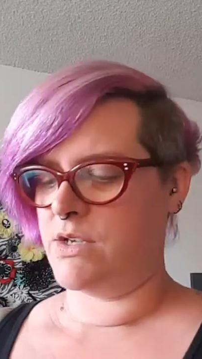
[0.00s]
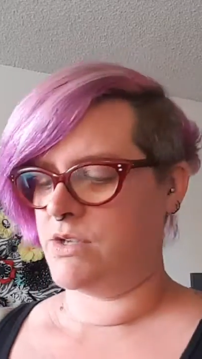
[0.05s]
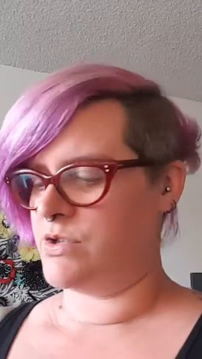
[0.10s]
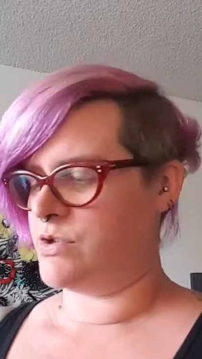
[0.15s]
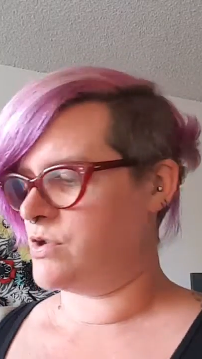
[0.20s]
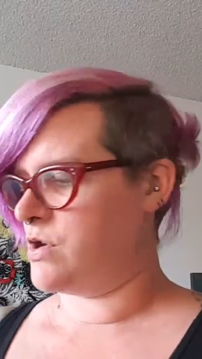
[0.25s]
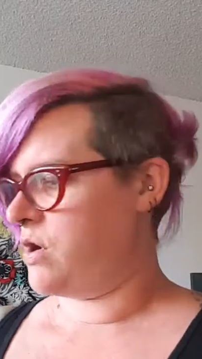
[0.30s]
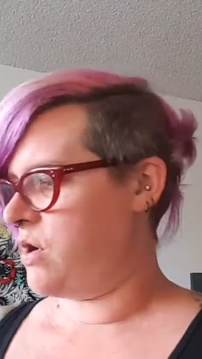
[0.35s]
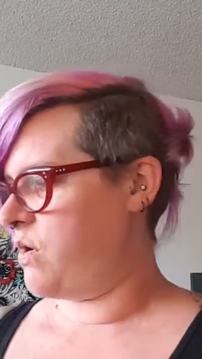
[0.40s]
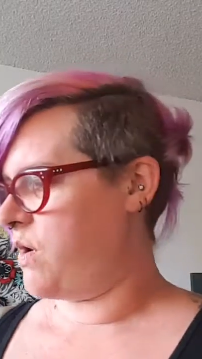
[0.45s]

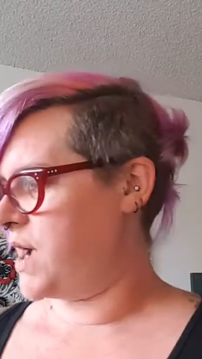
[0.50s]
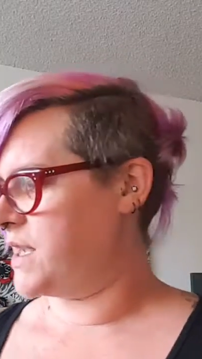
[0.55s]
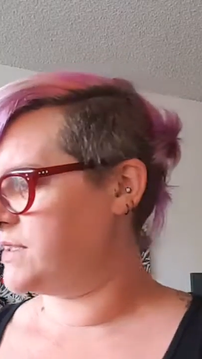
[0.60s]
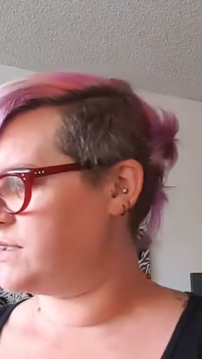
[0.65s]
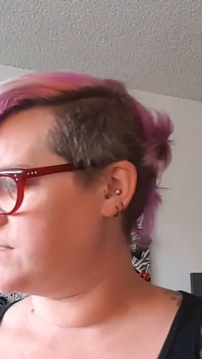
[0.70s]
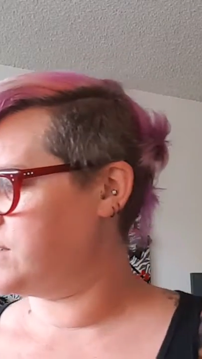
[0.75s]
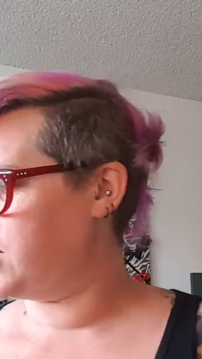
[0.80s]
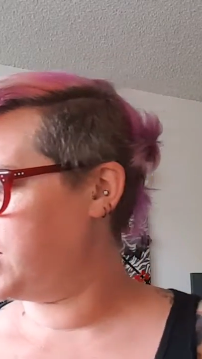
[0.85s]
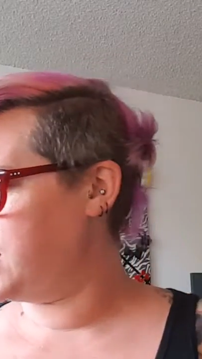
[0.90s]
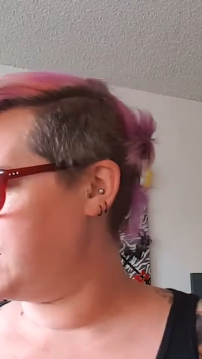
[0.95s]
So I
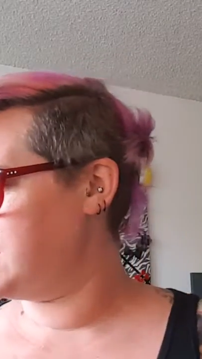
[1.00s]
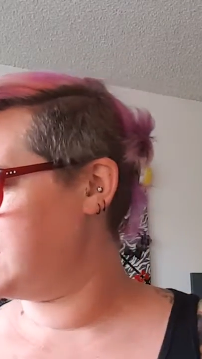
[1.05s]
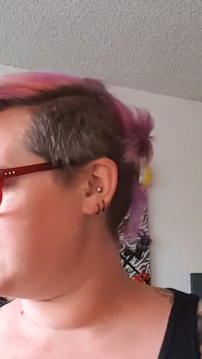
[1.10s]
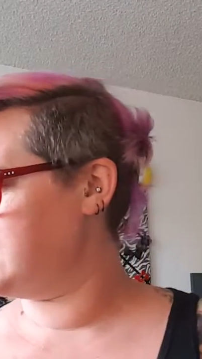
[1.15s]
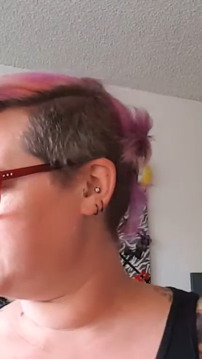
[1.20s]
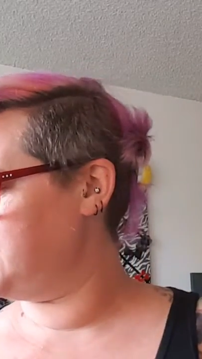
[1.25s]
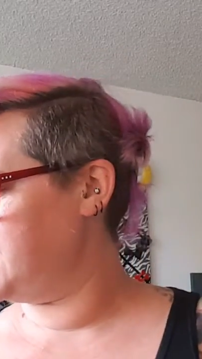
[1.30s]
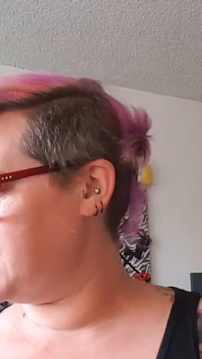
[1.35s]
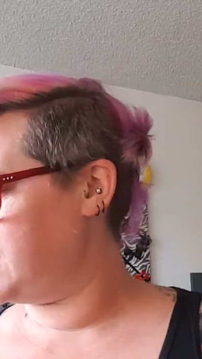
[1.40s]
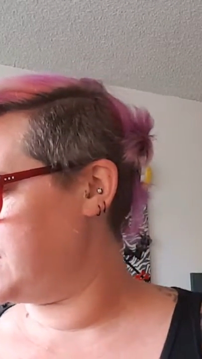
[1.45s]
started
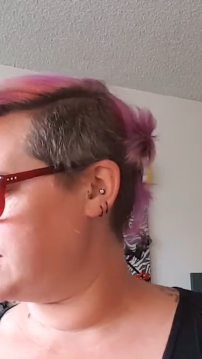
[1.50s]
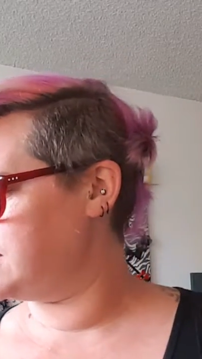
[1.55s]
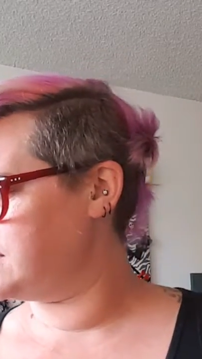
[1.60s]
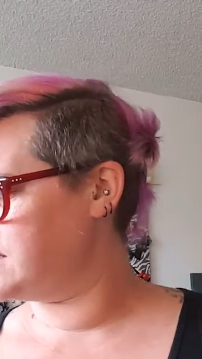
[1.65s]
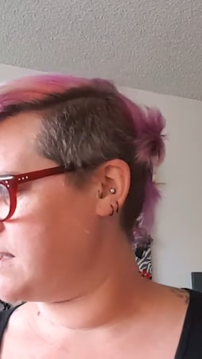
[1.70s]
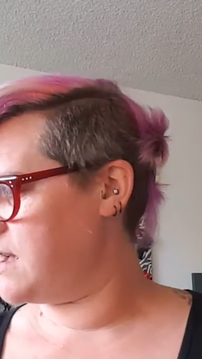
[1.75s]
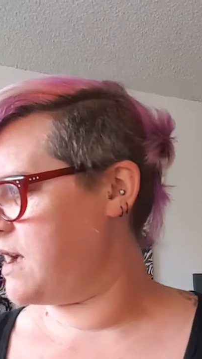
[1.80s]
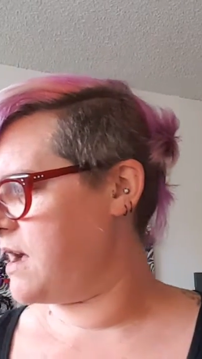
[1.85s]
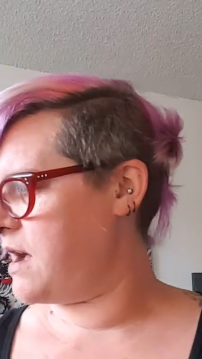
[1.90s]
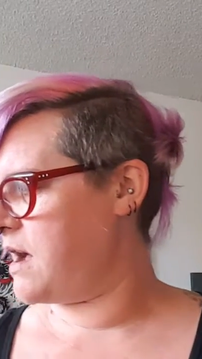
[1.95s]
this because
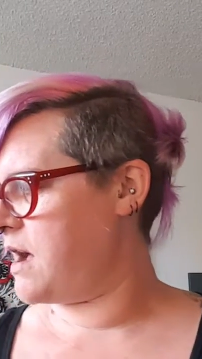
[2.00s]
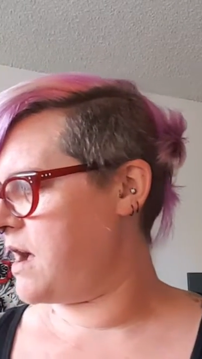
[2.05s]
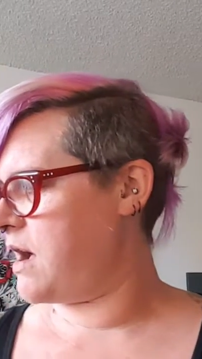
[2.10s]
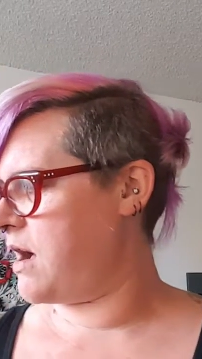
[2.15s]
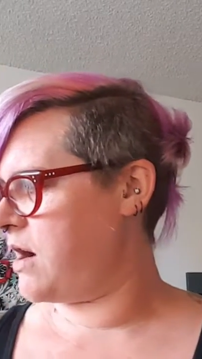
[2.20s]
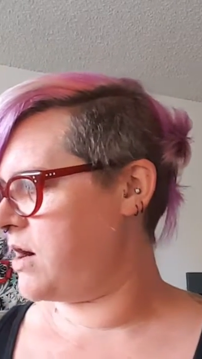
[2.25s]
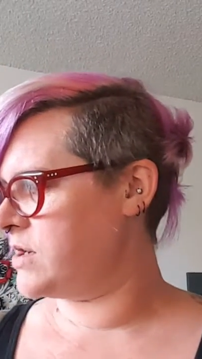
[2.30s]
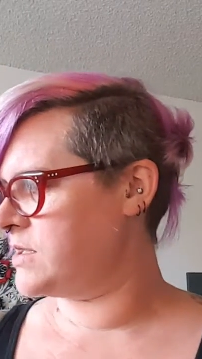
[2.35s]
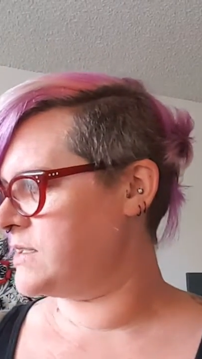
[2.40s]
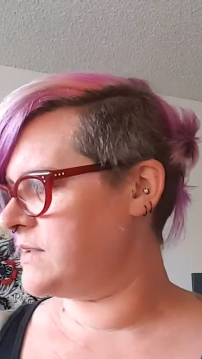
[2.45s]

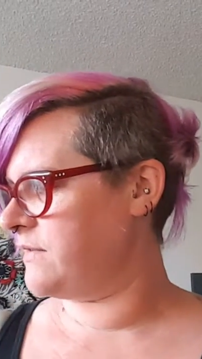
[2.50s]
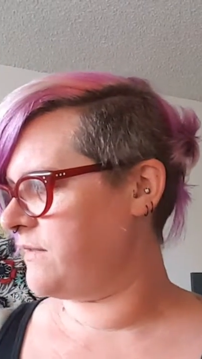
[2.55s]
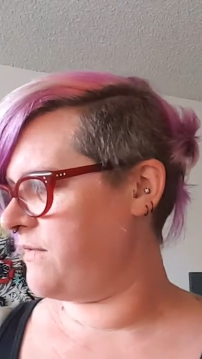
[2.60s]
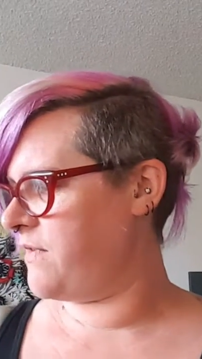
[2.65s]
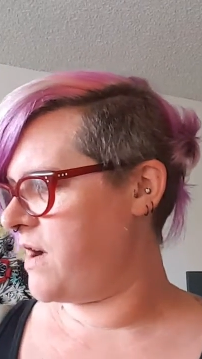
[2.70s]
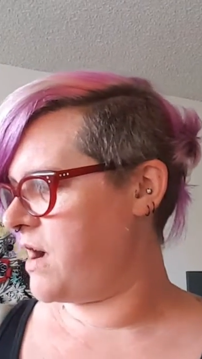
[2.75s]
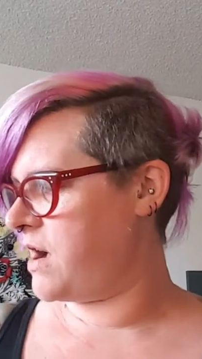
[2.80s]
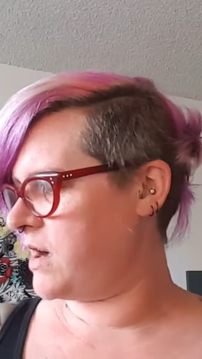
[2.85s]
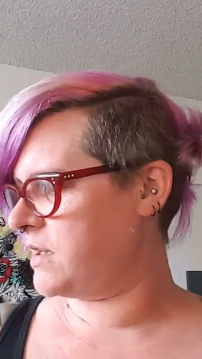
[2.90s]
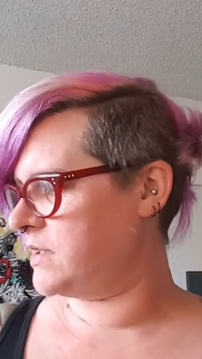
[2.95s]
Arctic
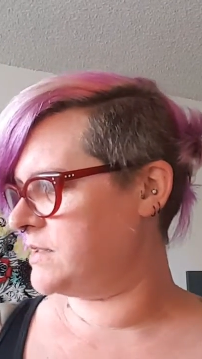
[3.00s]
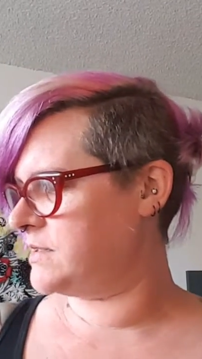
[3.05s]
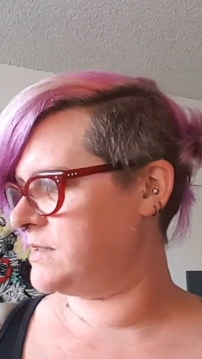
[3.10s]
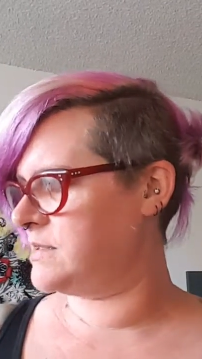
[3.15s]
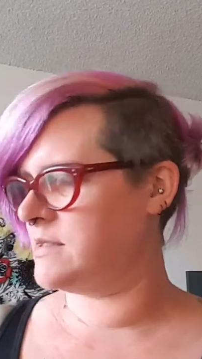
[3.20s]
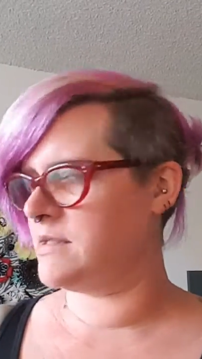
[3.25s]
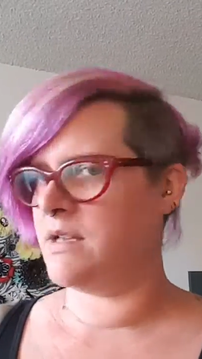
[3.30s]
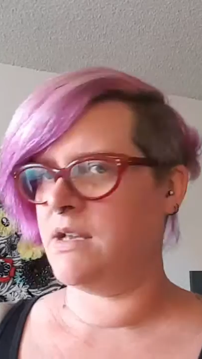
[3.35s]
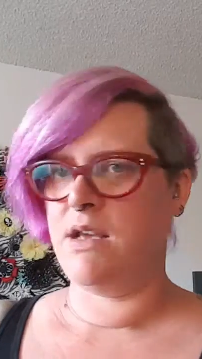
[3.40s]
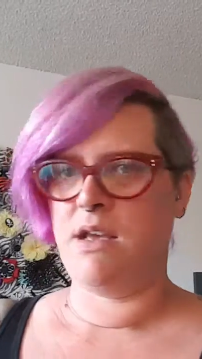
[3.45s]

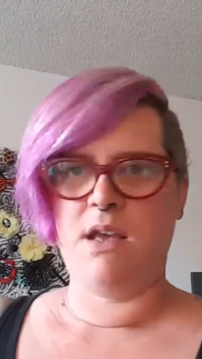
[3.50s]
Fox